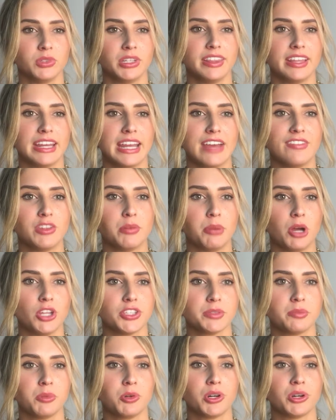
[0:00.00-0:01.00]
We then have the
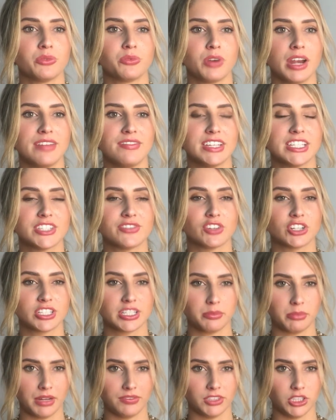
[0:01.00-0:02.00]
Baltimore Ravens versus
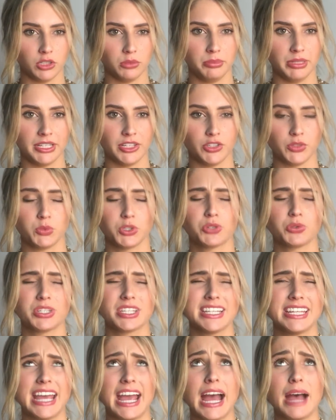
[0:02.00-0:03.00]
the Buffalo Bills, which was
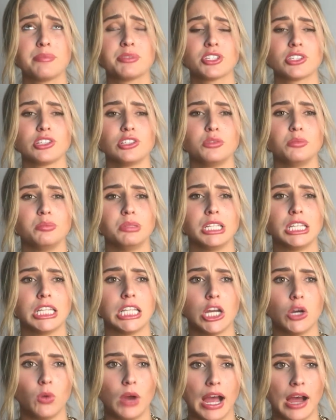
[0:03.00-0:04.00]
an absolute
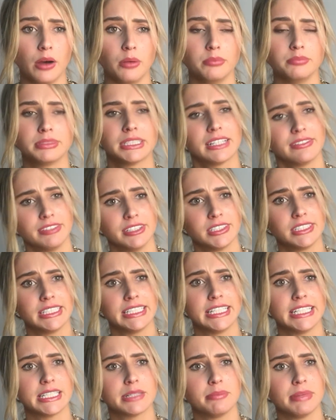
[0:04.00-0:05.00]
blowout, but I feel the
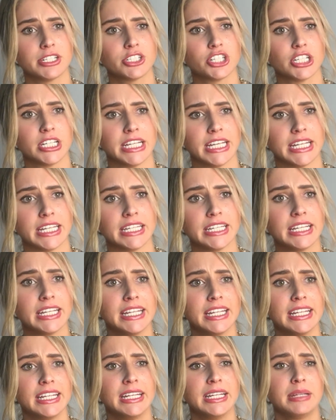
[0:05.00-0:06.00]
need to mention it
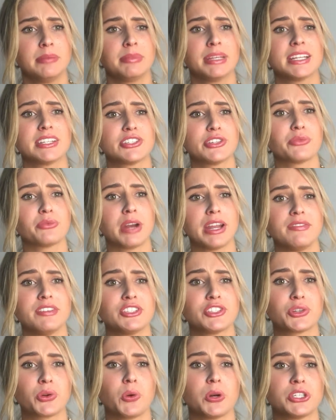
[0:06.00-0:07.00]
because the Ravens
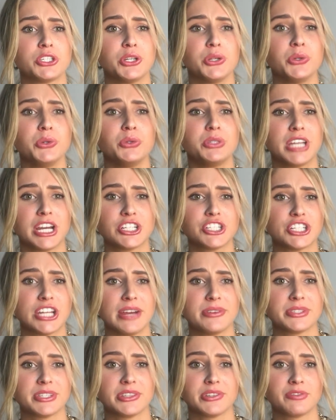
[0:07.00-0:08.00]
scored 2
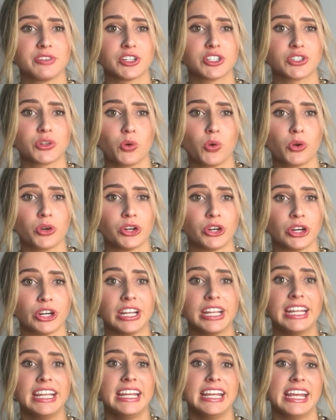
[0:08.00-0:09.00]
touchdowns in the first quarter,
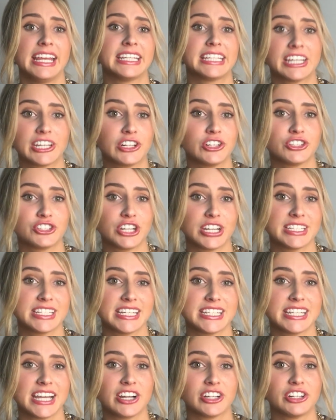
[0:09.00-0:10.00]
and kicker
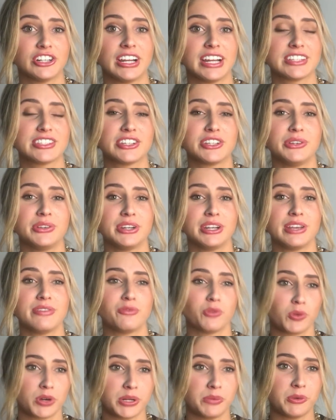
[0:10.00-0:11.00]
Justin Tucker executed a
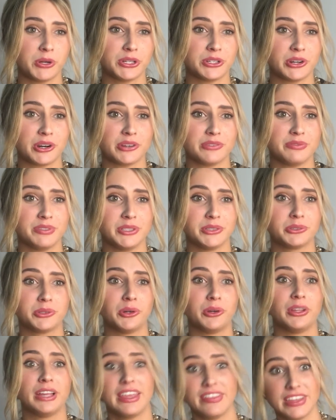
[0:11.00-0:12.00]
41-yard field
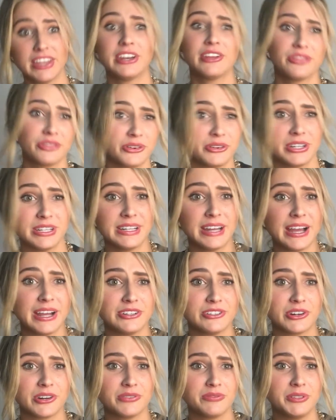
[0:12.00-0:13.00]
goal and then a
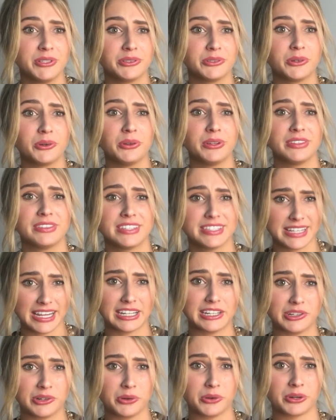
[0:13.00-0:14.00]
39-yard field goal in the
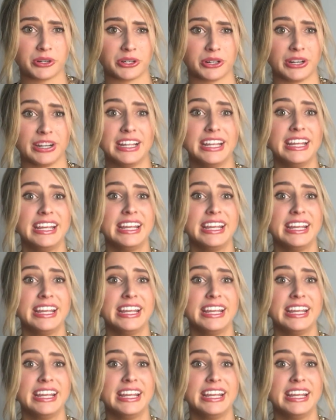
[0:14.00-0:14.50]
second quarter.